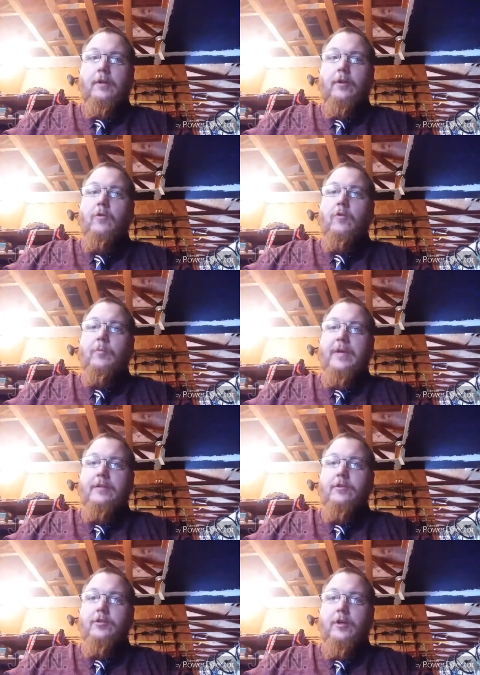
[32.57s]
local
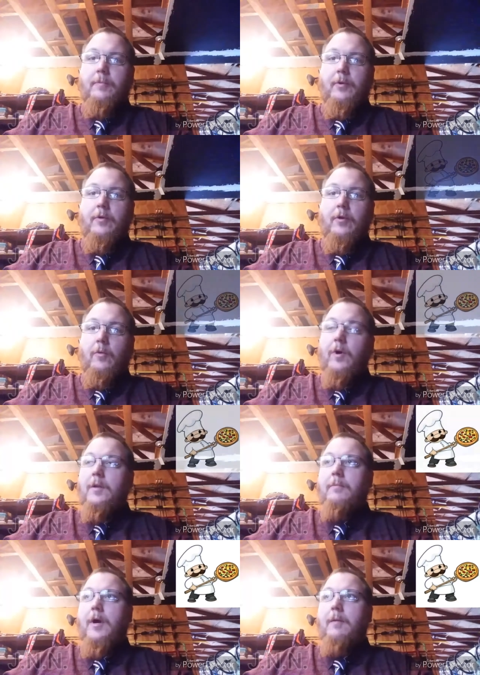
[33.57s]
pizza shop owner
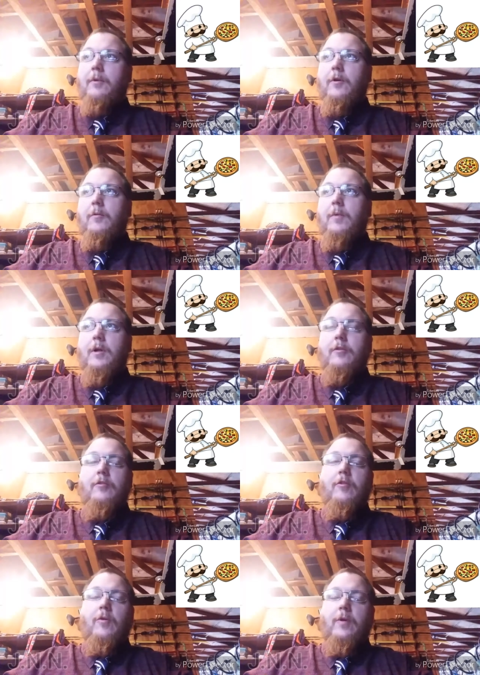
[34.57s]
Juan Pablo
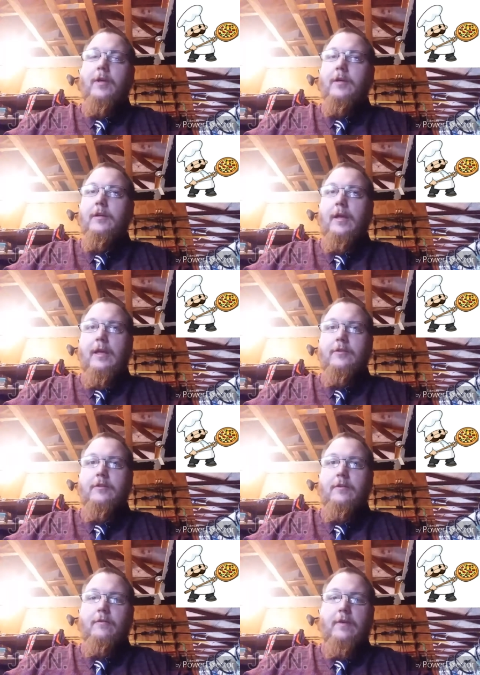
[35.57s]
Montoya
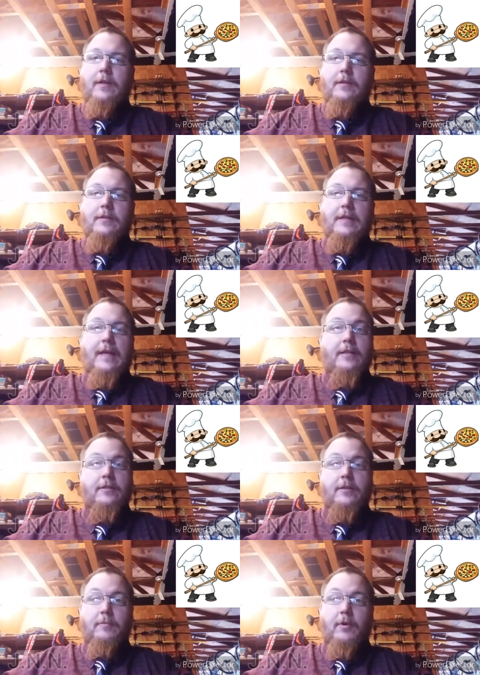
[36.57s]
Estevez
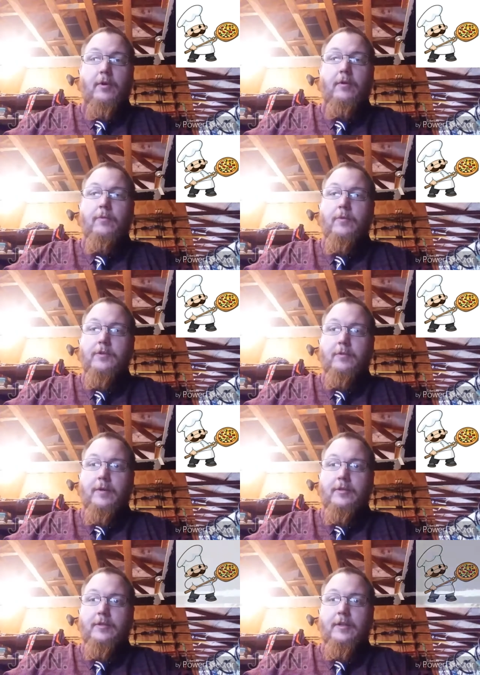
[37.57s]
Escobar was
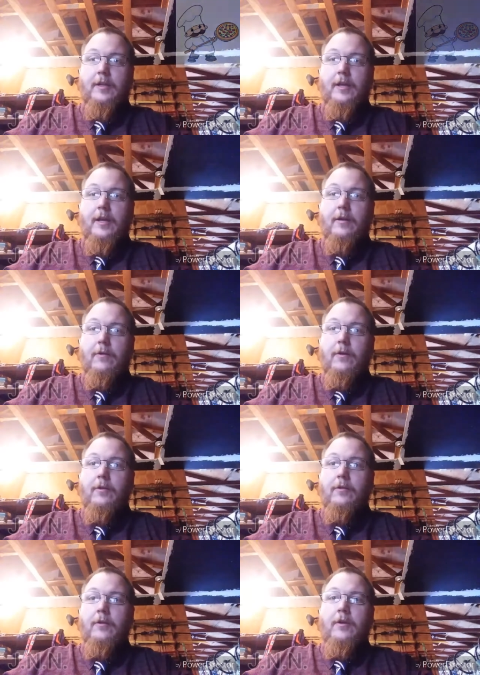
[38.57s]
arrested today
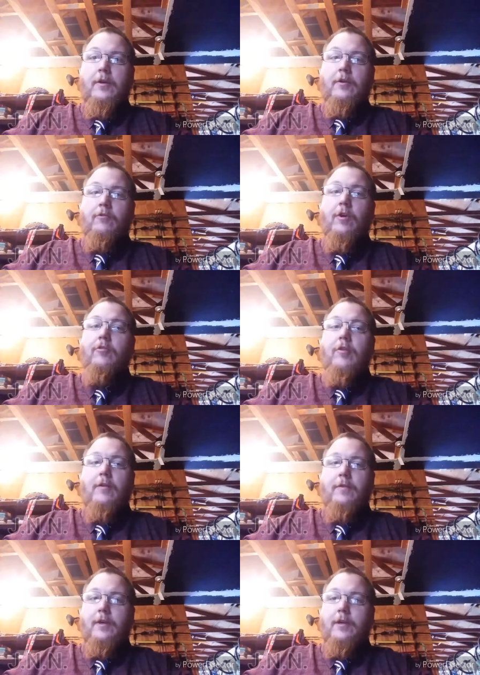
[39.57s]
on drug
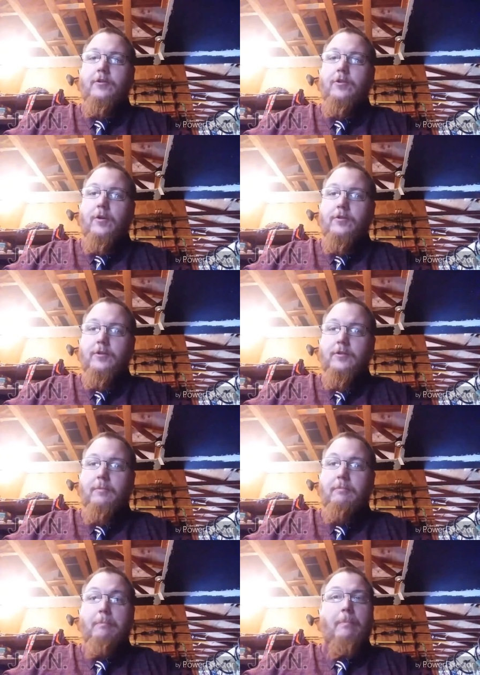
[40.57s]
trafficking charges.
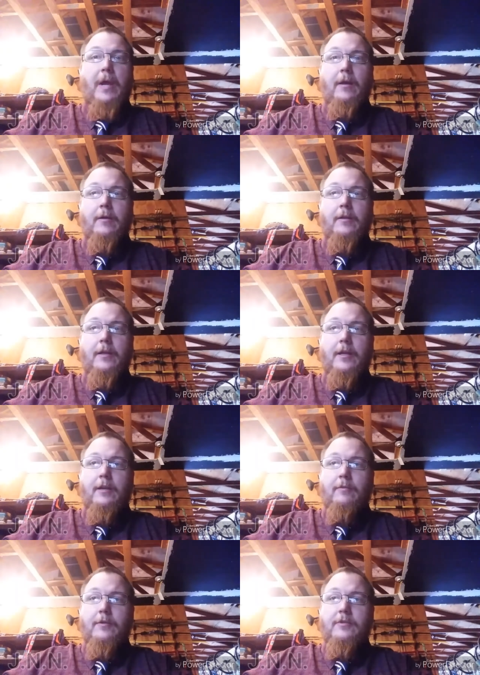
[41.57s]
Apparently,
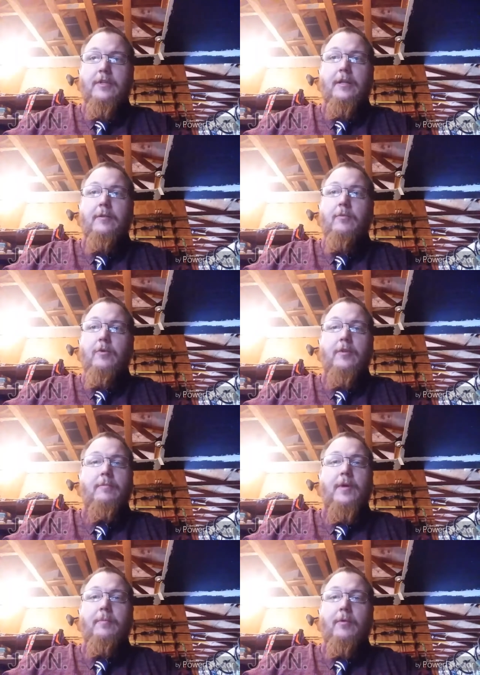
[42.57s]
he was selling more
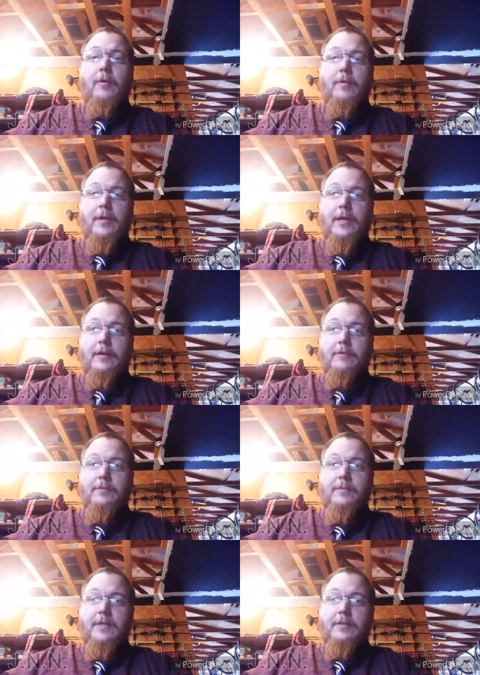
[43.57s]
than pepperoni out of
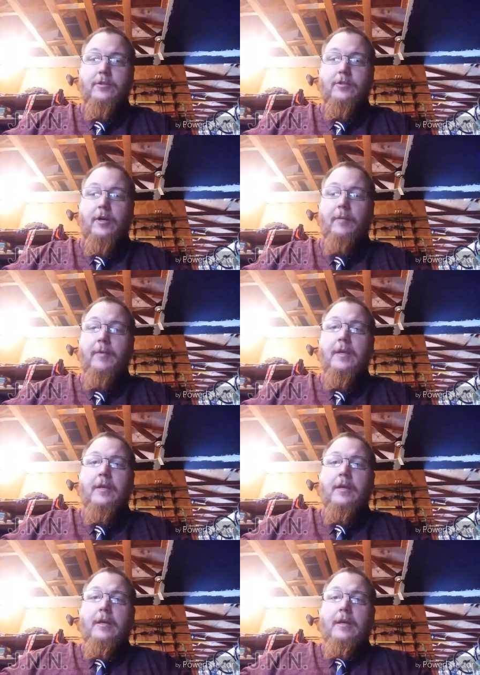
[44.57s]
his pizza shop.
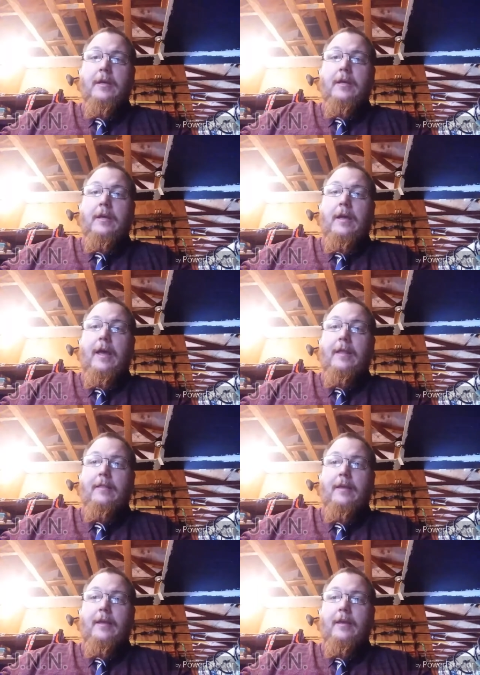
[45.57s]

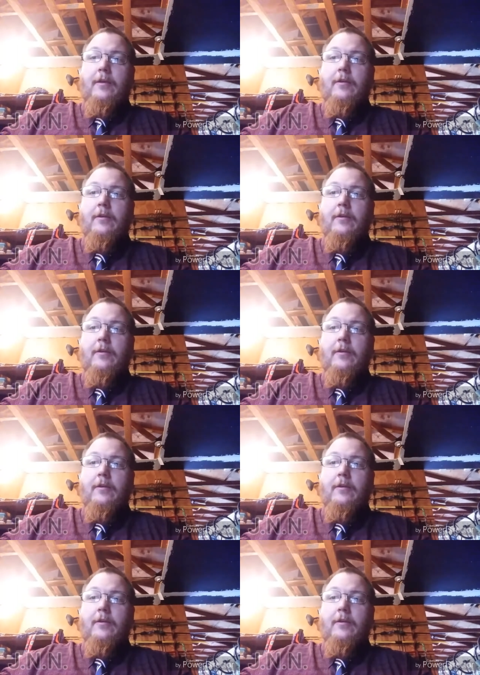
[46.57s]
At the